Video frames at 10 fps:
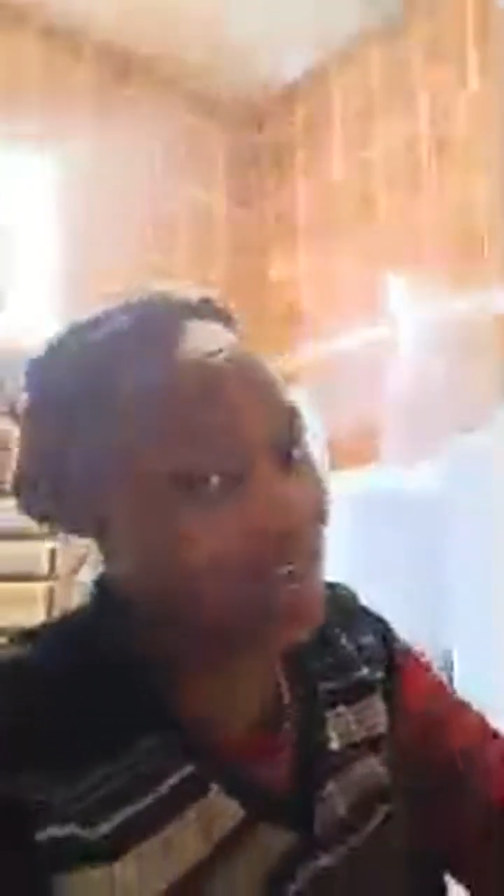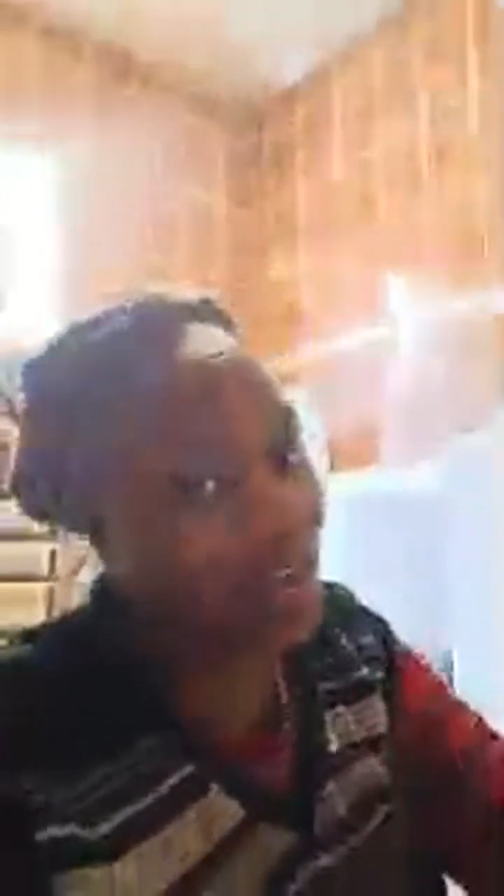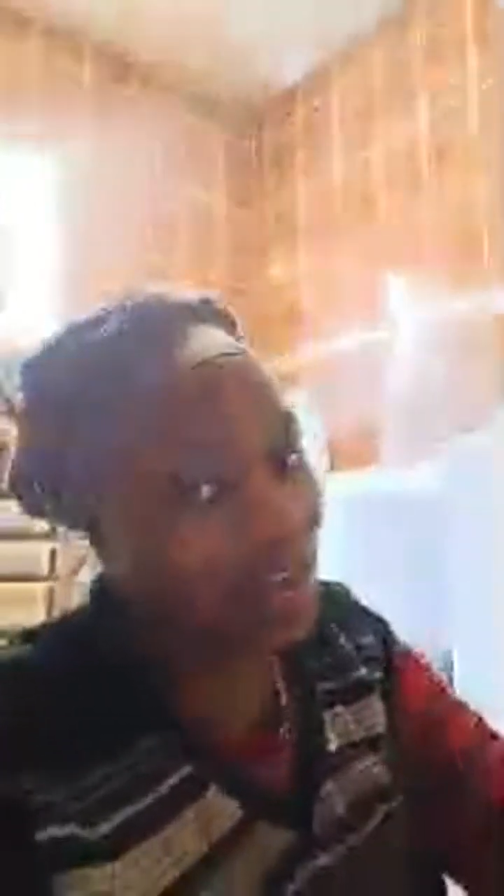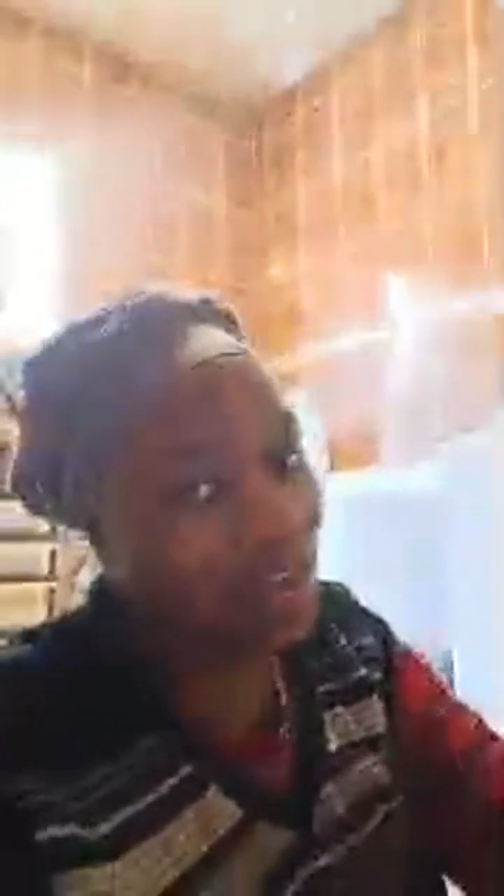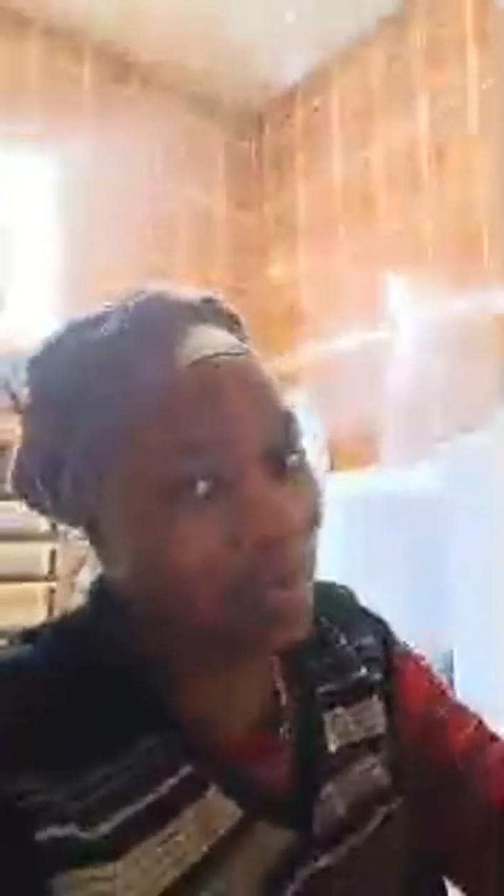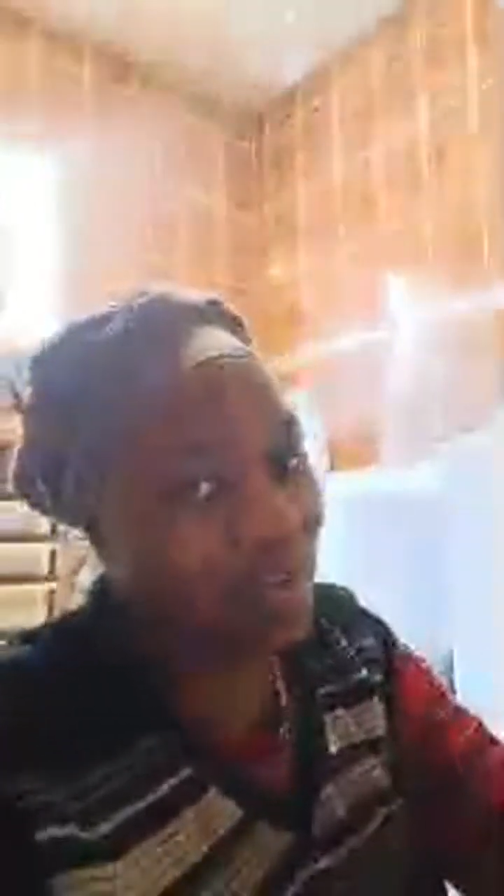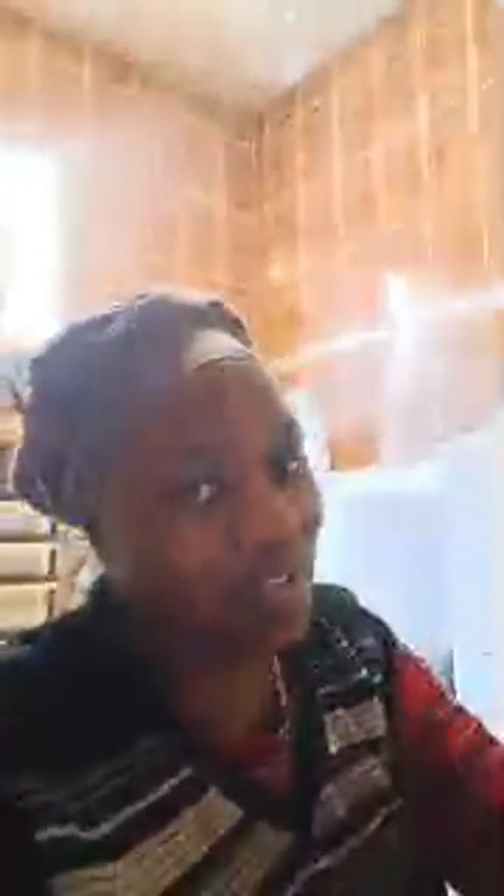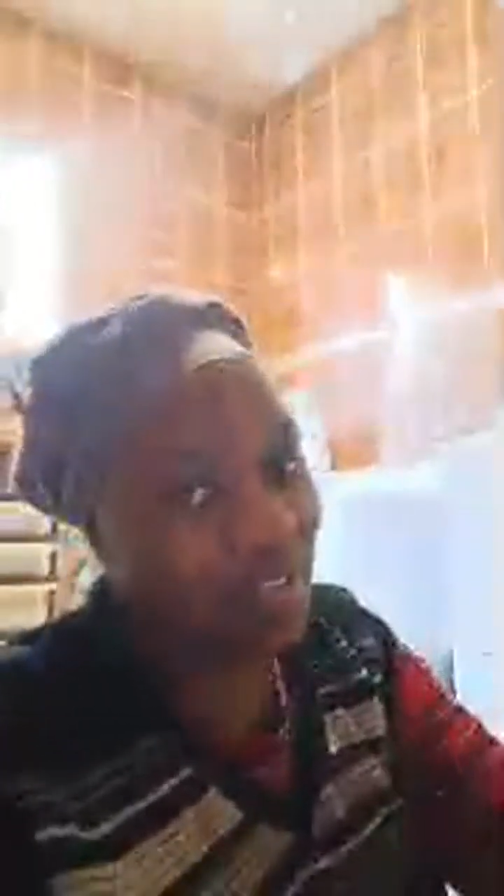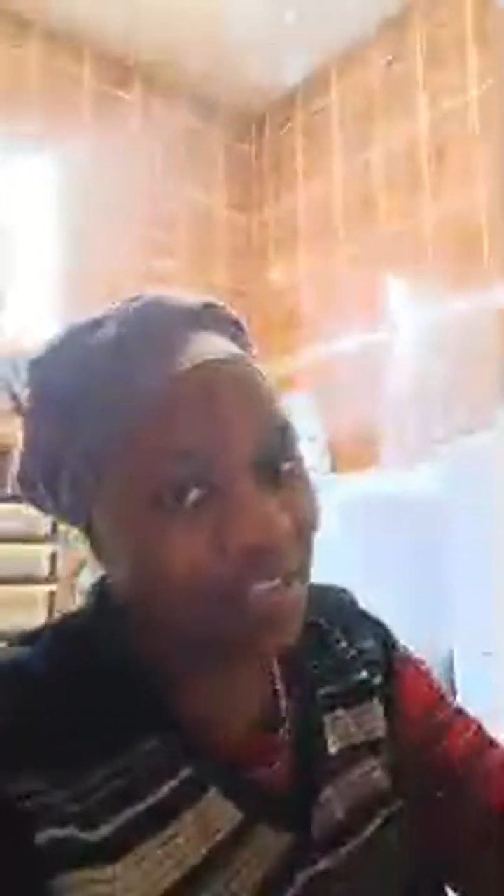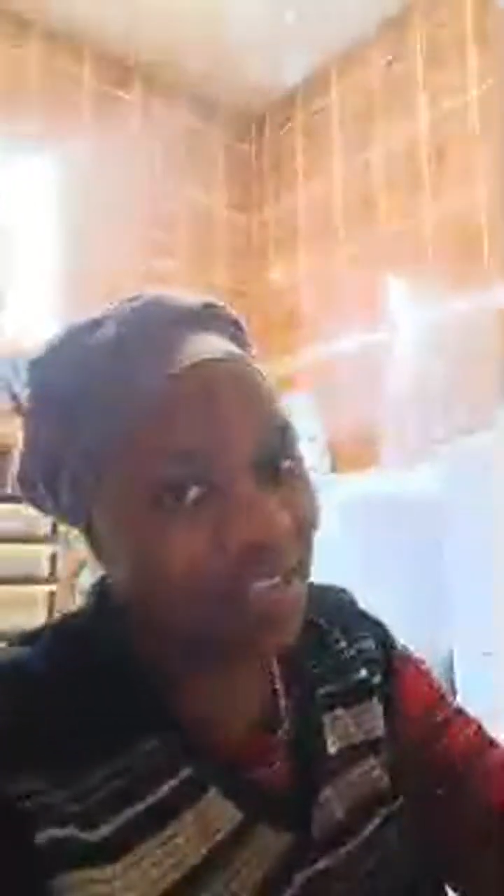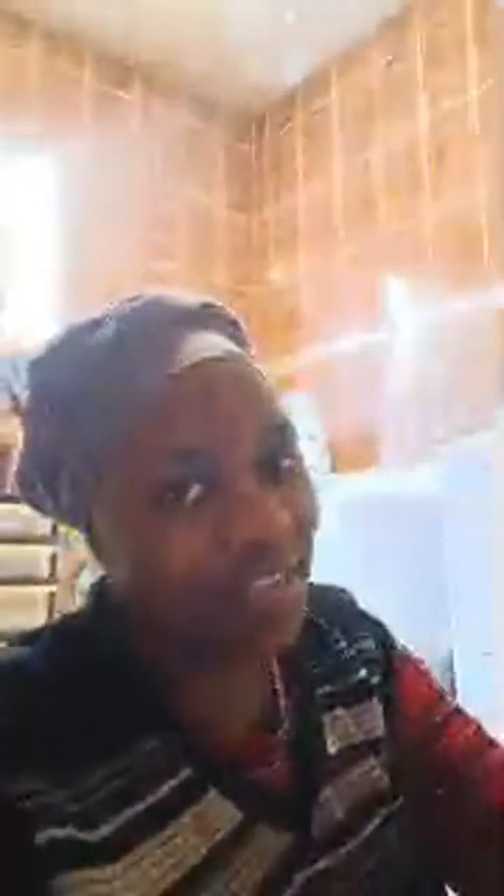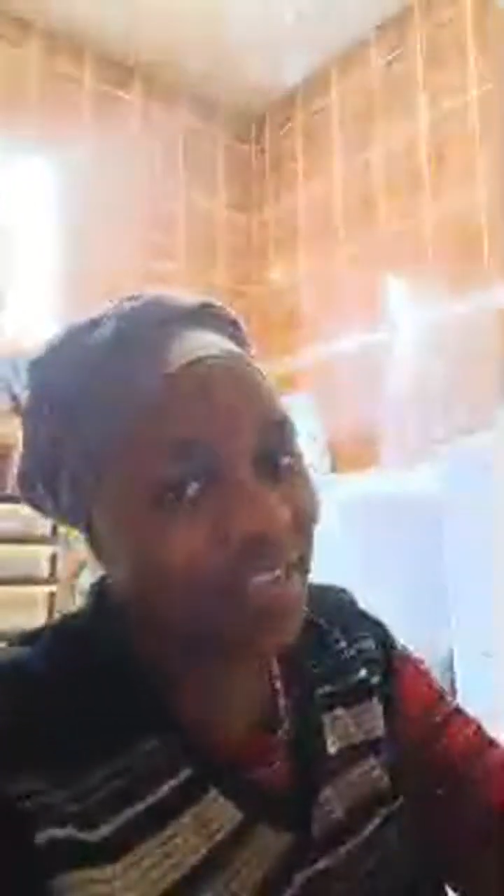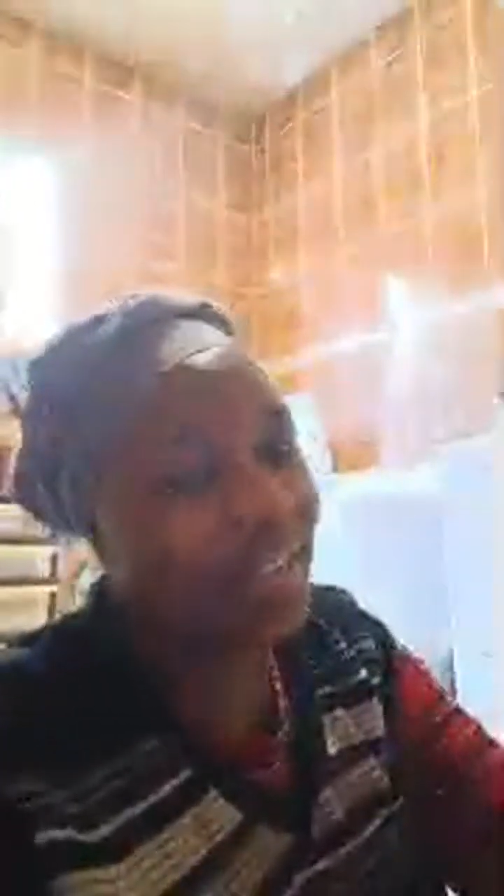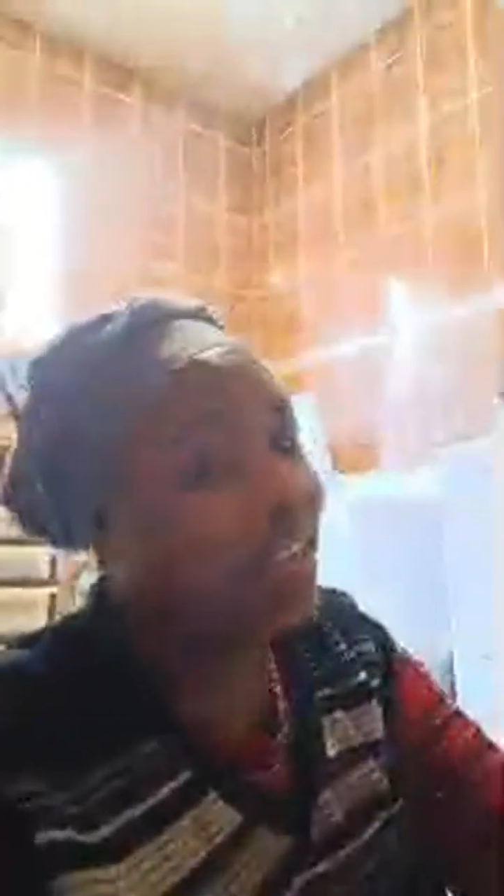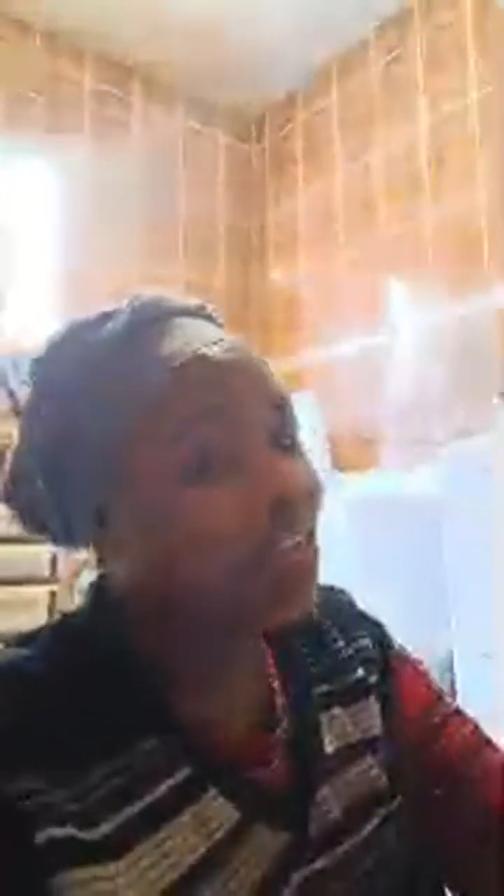watching this and then you say,